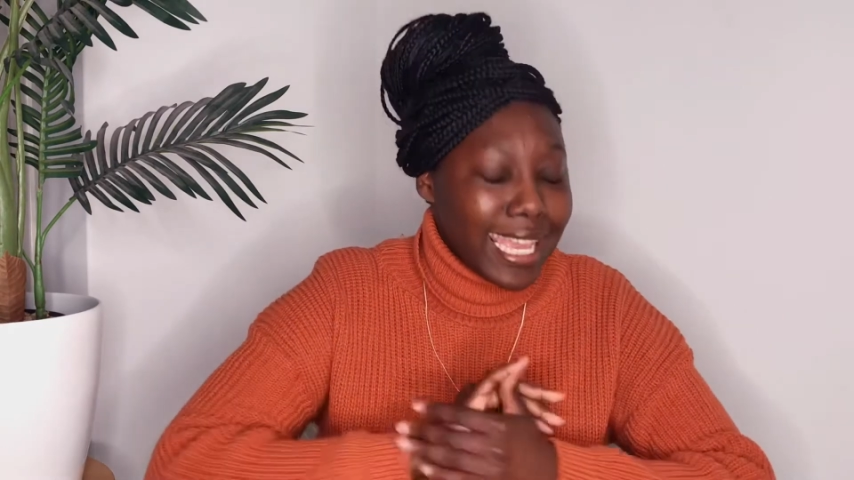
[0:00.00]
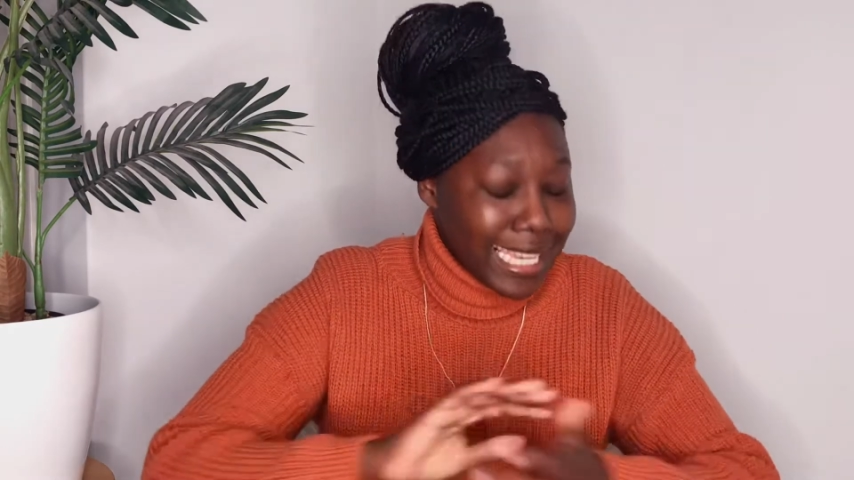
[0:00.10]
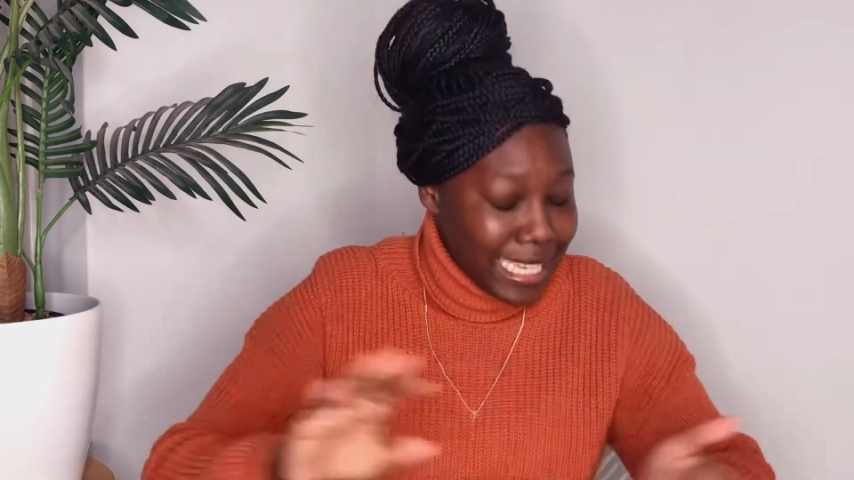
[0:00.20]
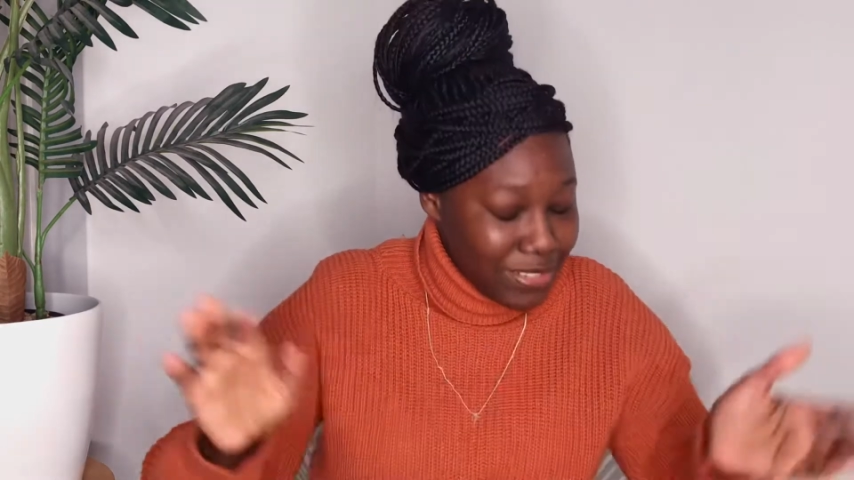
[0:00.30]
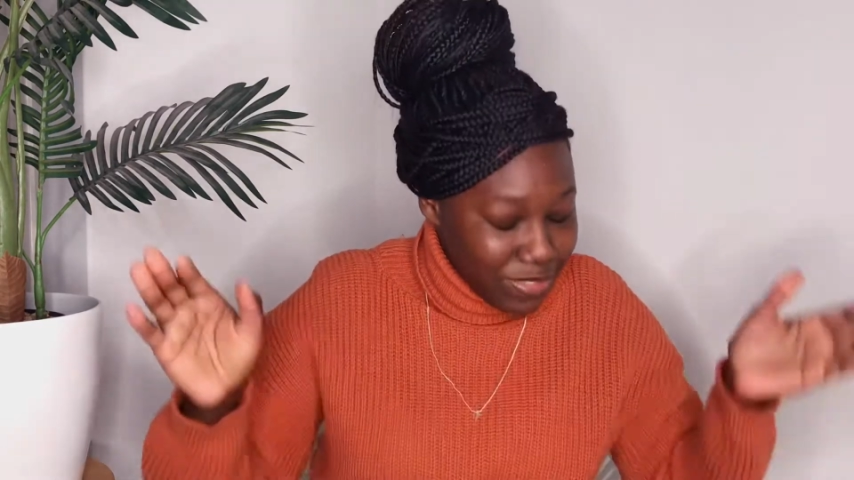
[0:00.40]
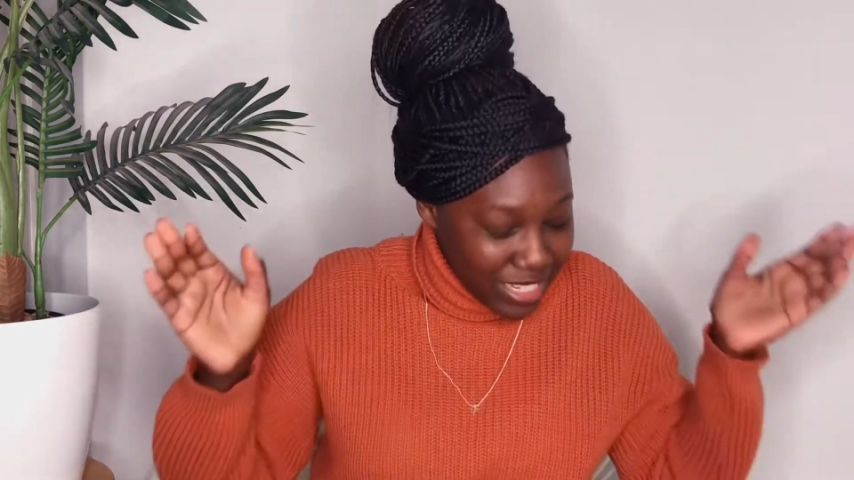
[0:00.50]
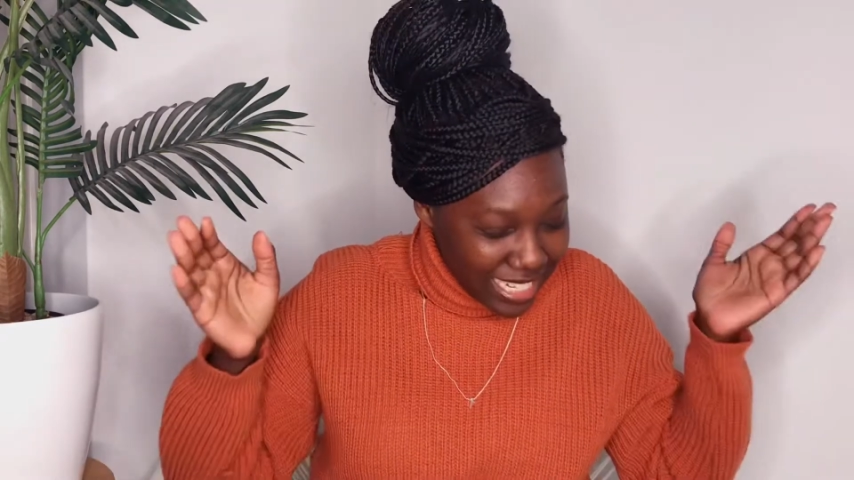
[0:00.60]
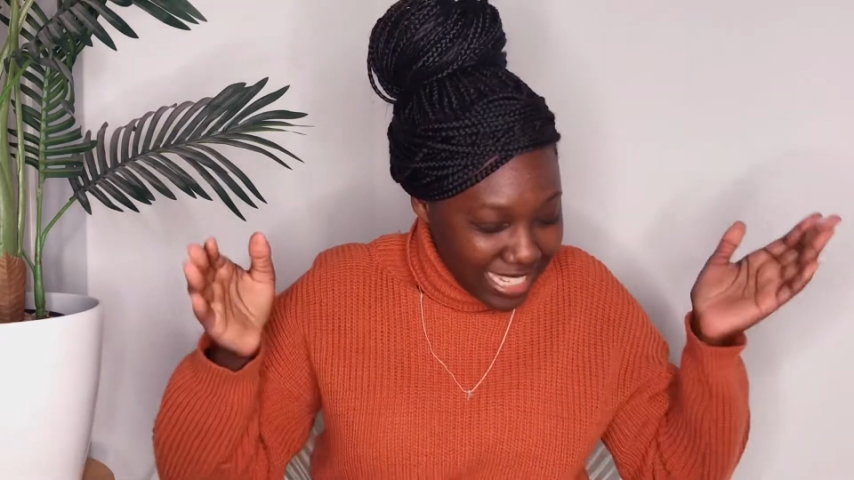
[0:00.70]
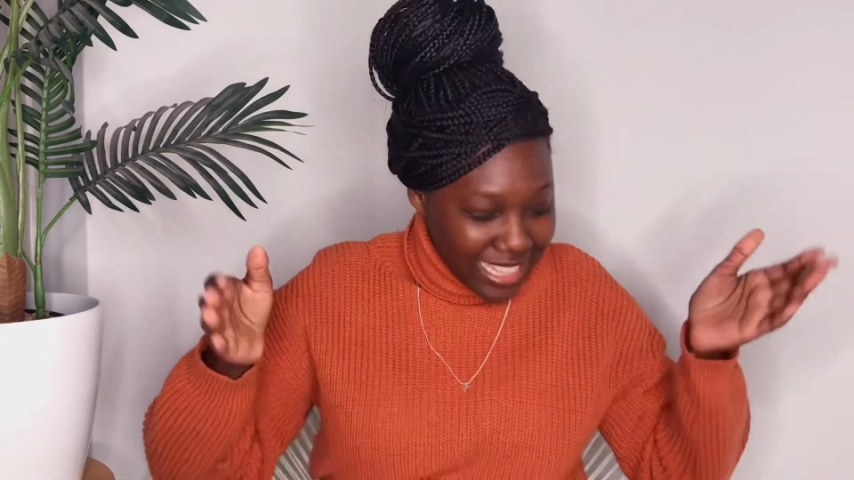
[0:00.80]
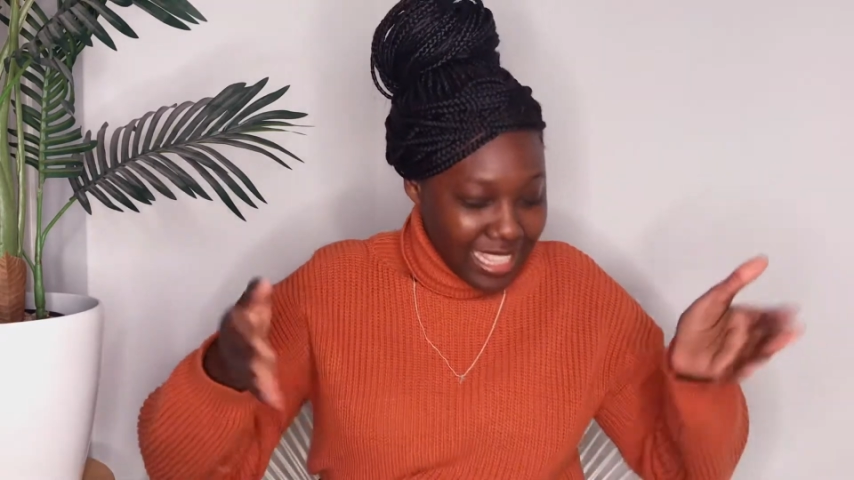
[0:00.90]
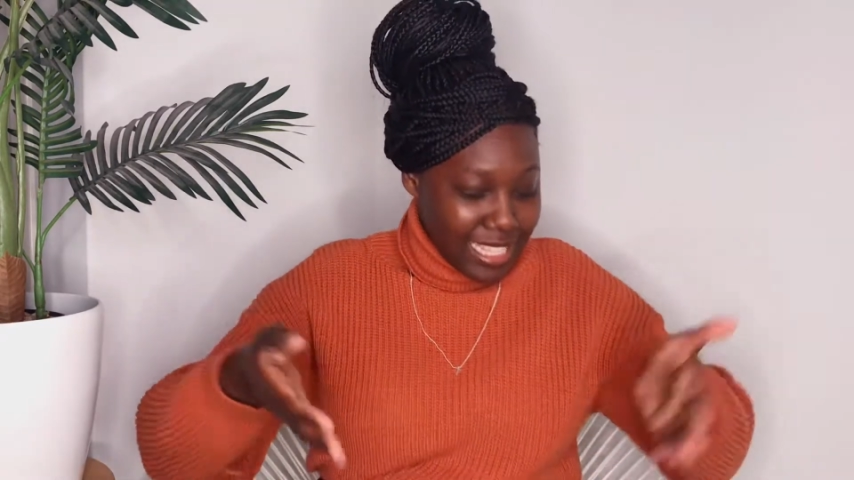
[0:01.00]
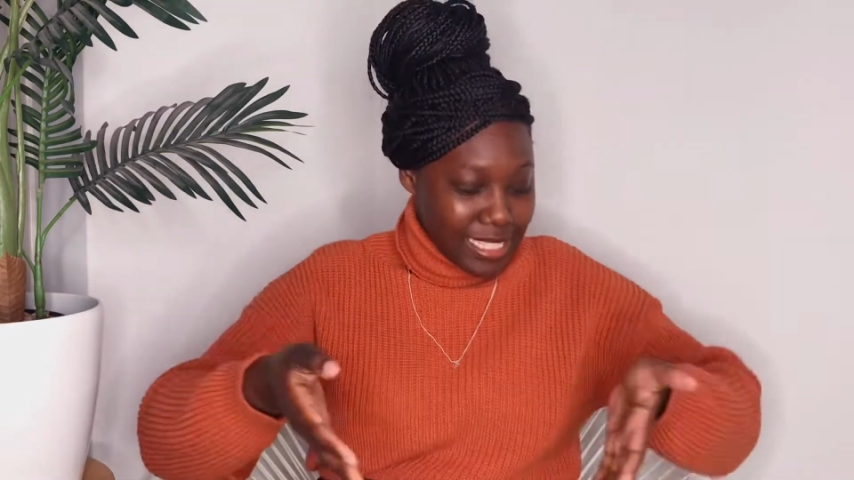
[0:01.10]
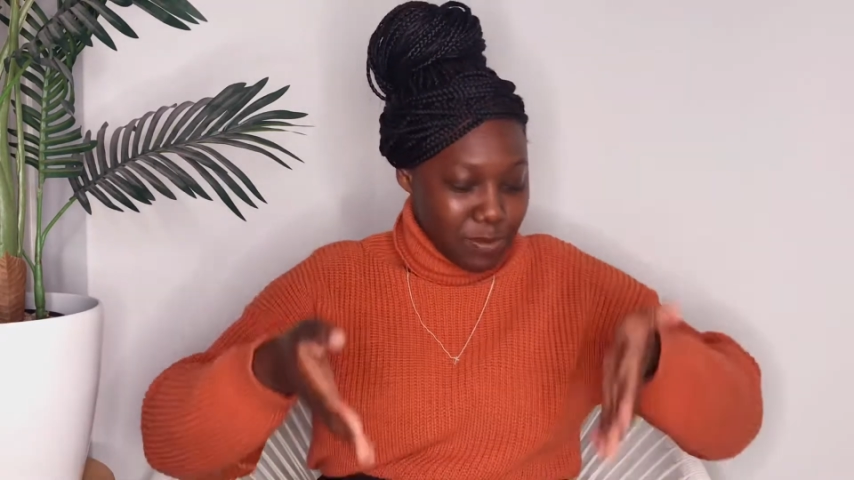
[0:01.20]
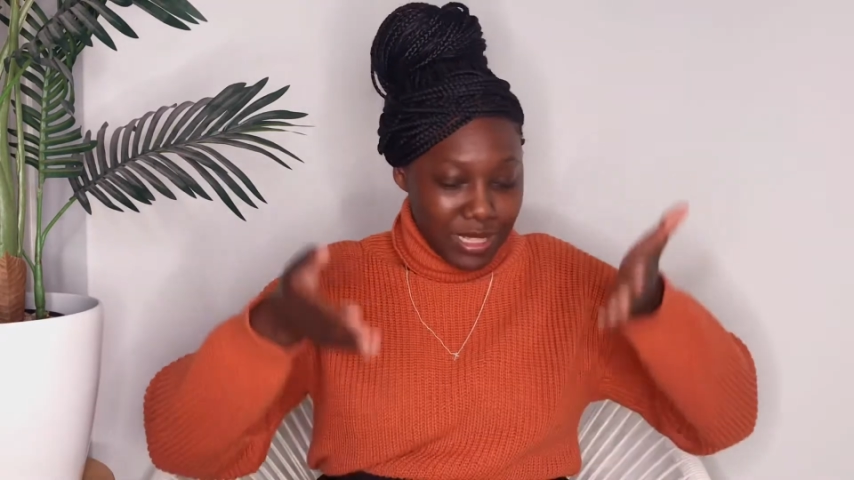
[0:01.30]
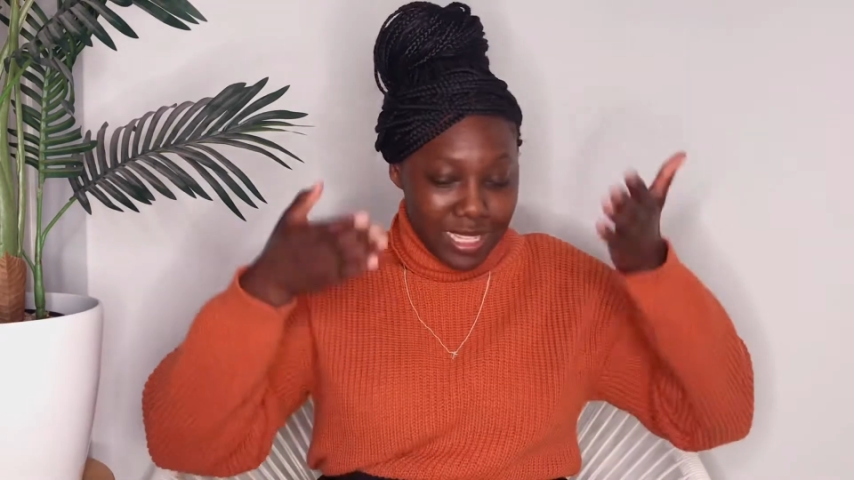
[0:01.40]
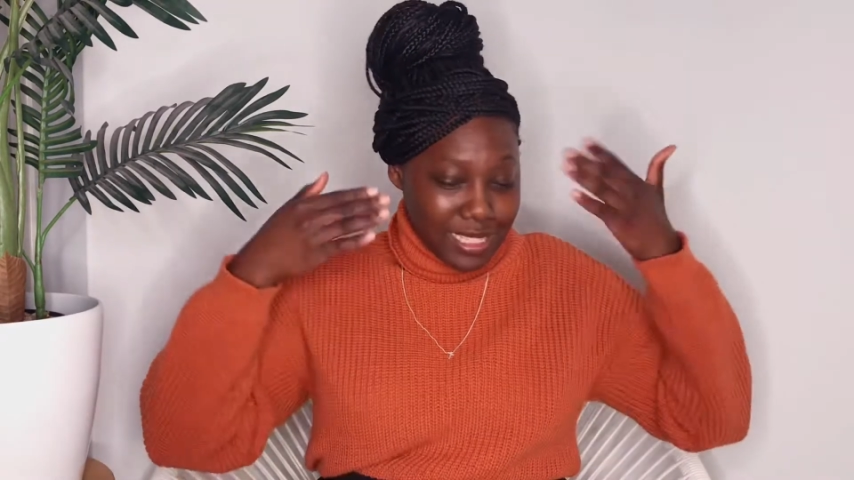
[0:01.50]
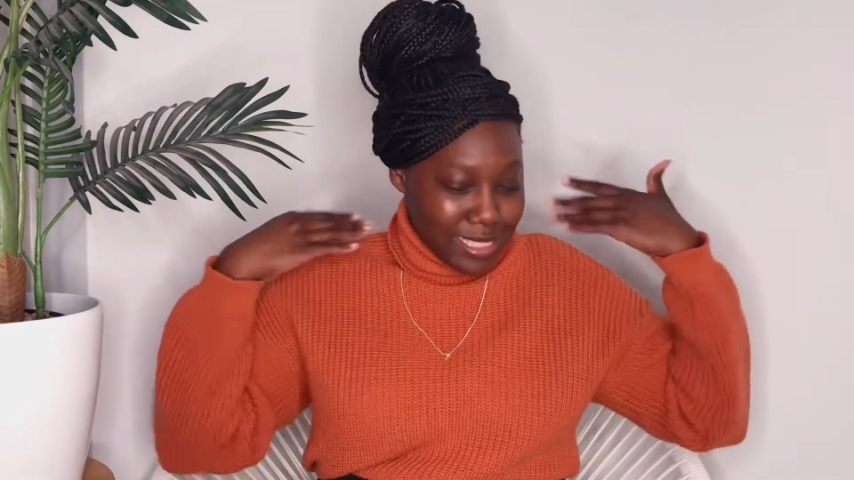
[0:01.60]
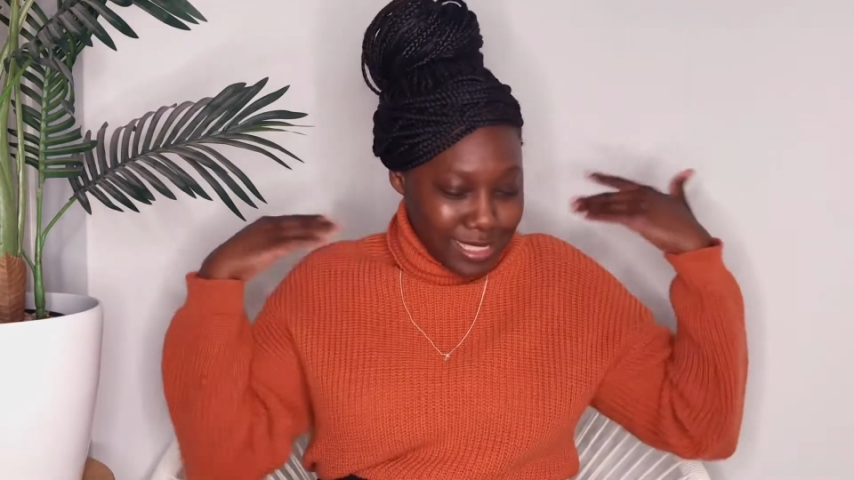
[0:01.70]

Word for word: even in this place